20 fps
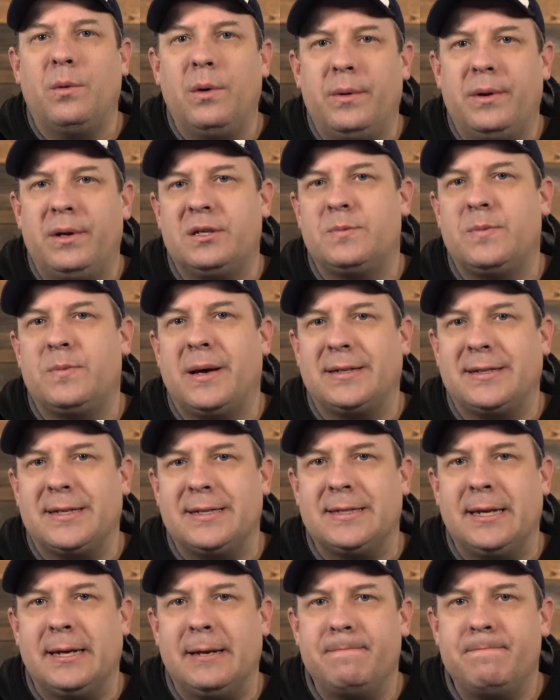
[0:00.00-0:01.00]
what we would expect
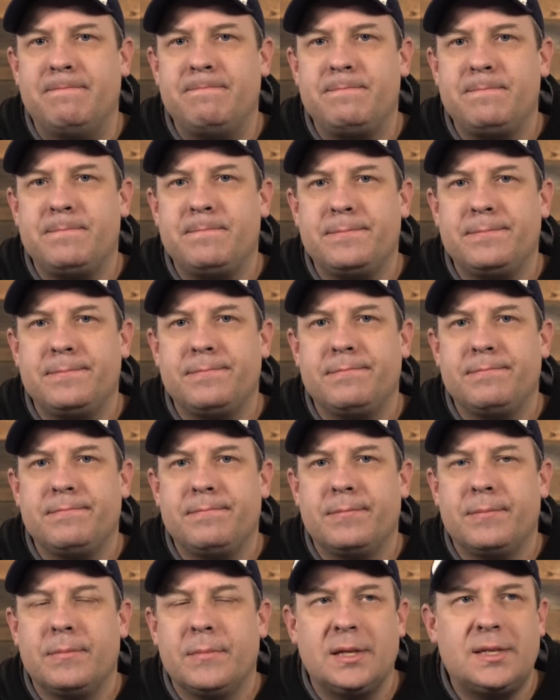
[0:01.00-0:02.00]
to see.
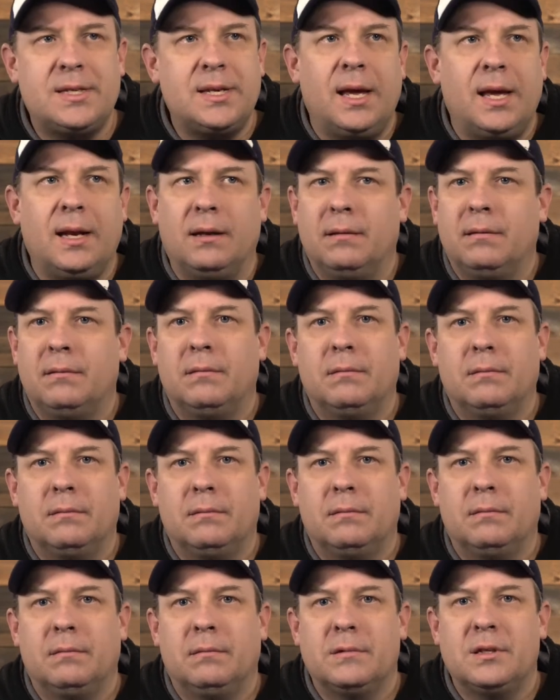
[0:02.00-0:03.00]
That's it.
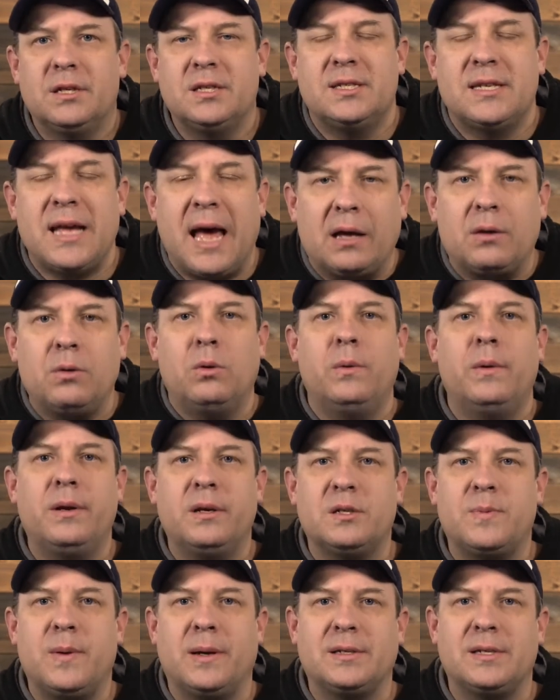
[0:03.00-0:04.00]
It's exactly what we
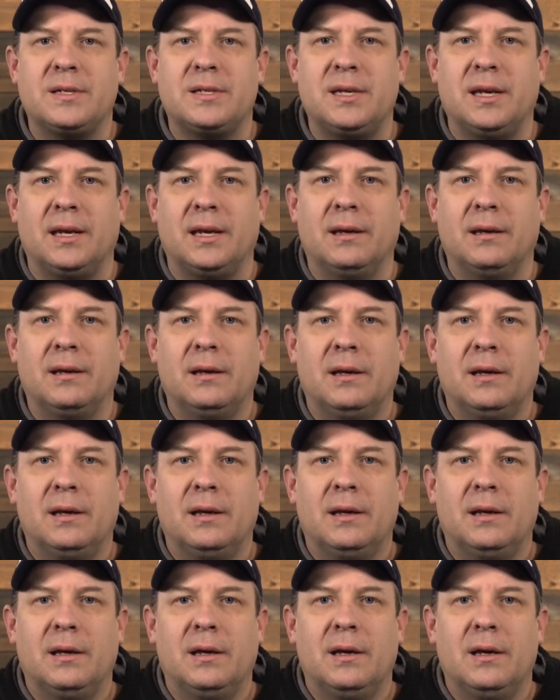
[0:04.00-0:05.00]
would expect to see.
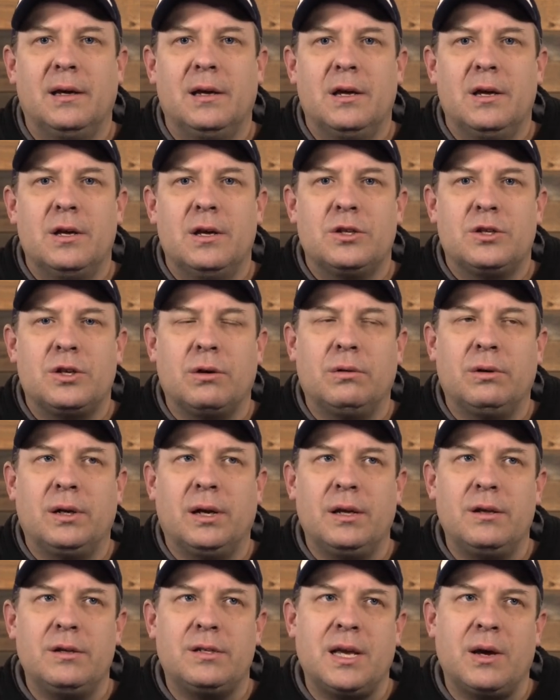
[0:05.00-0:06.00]
So
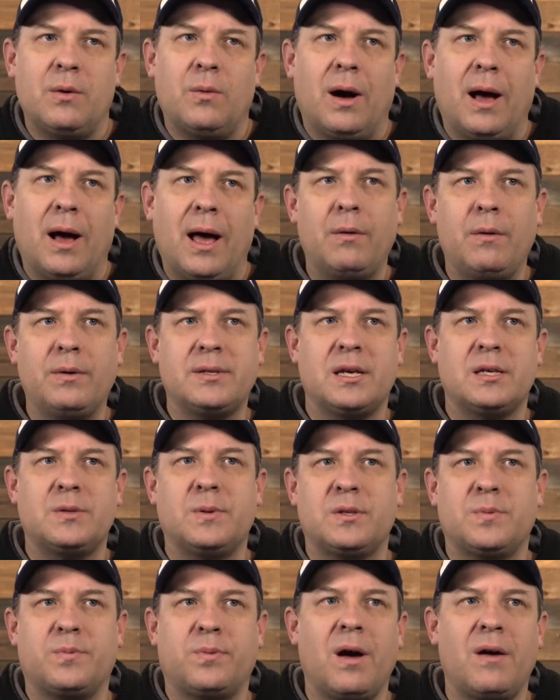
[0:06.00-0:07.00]
now you say, well, how was I
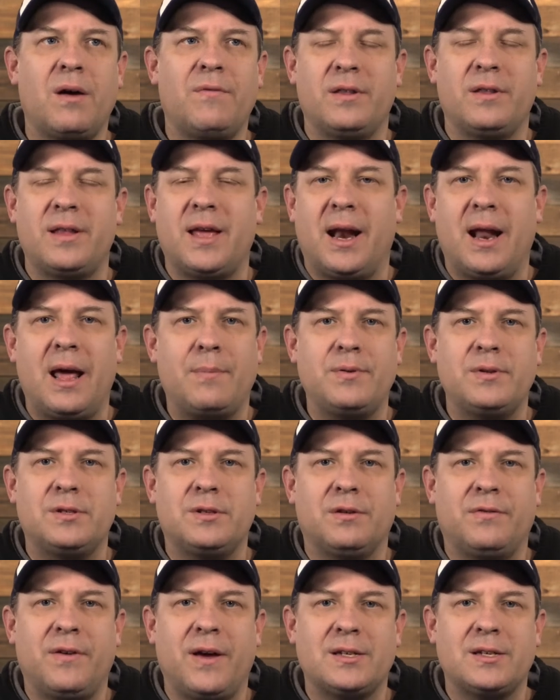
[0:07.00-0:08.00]
supposed to profit on that? It
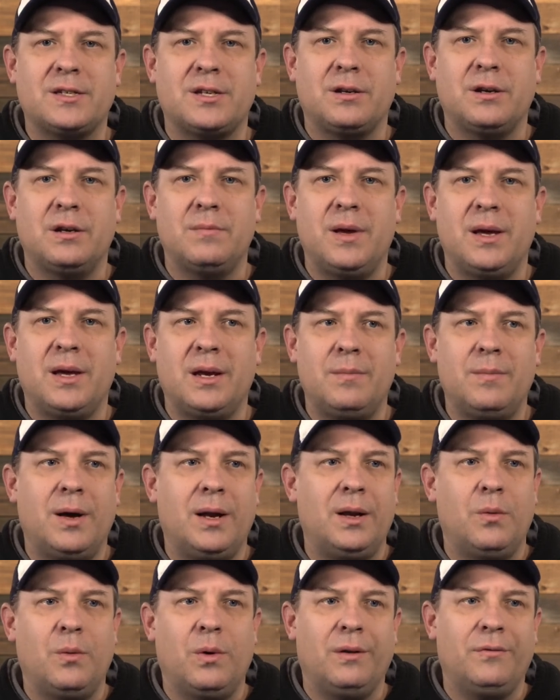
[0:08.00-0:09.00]
happened so fast I couldn't make any
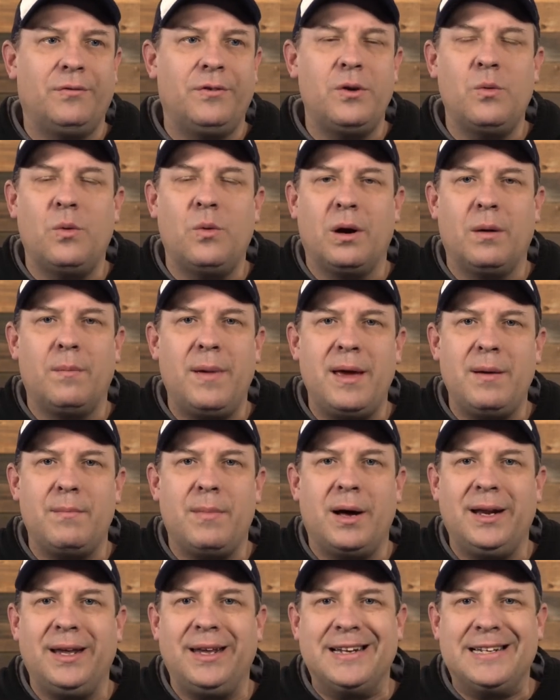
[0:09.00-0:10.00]
money. Well, if you want to
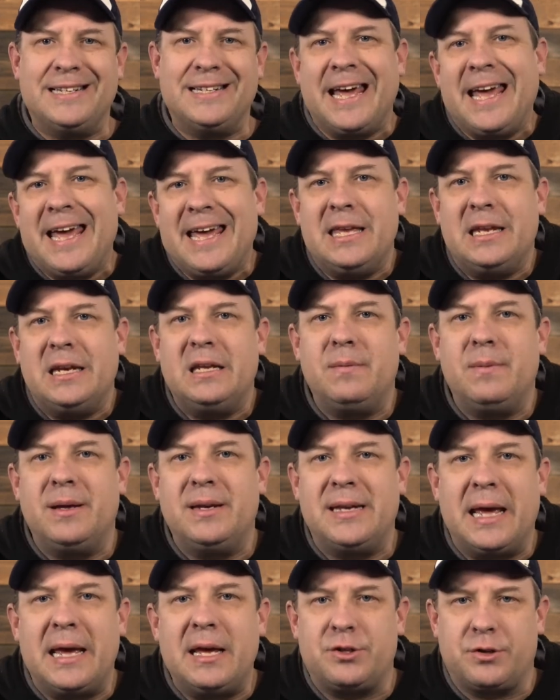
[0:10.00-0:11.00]
make money in a day, you need to
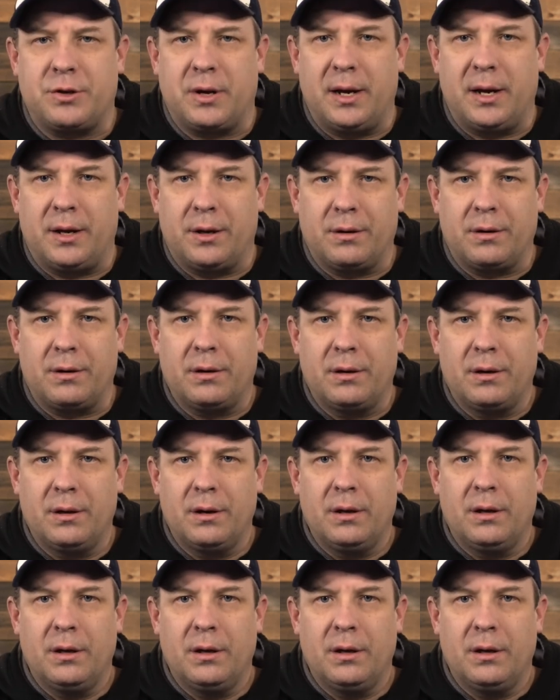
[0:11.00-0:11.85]
be a day trader.